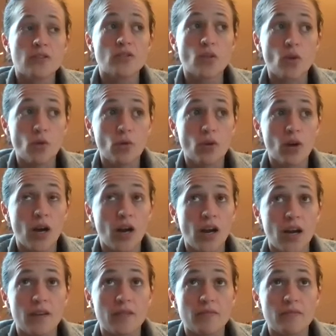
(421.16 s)
So
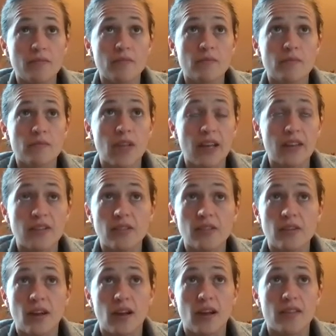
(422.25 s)
that
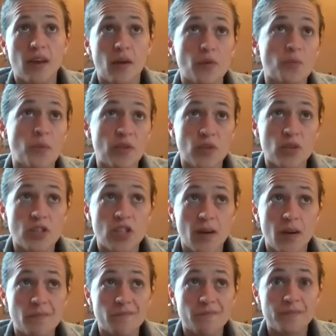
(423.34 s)
was my first
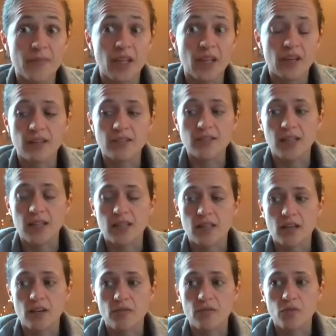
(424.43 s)
job, and I stayed
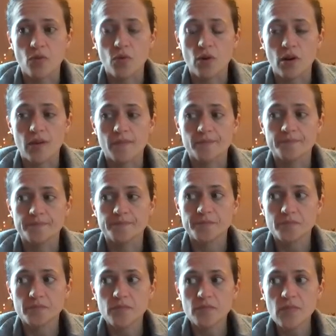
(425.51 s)
there for
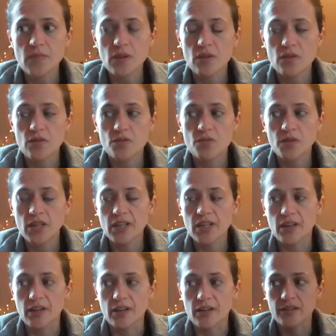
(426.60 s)
3
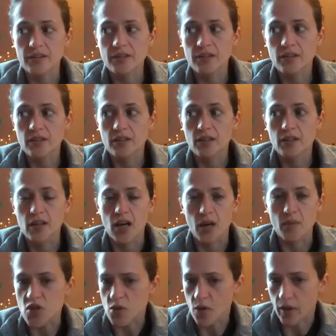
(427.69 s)
years.
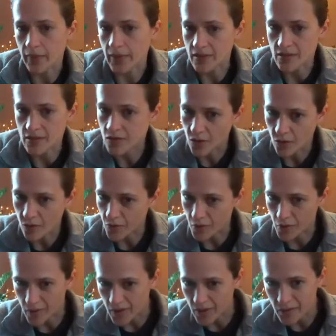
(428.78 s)
Do you want me to just go
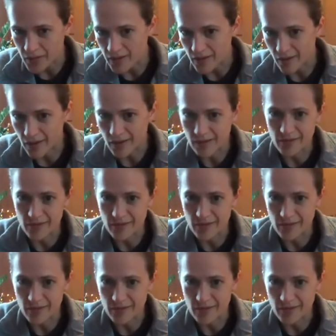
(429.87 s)
forward with all?